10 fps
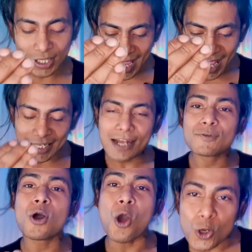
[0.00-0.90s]
and that will
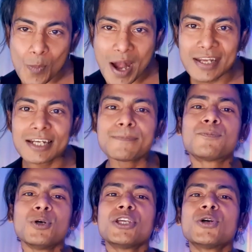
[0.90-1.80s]
automatically
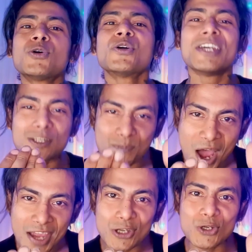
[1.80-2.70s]
pull you,
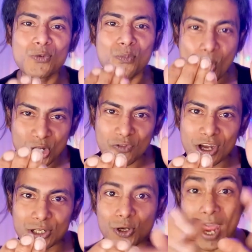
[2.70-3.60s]
inspire you, motivate
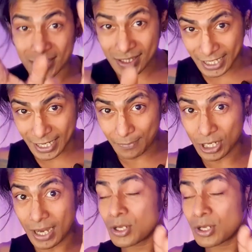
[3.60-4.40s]
you, at the same time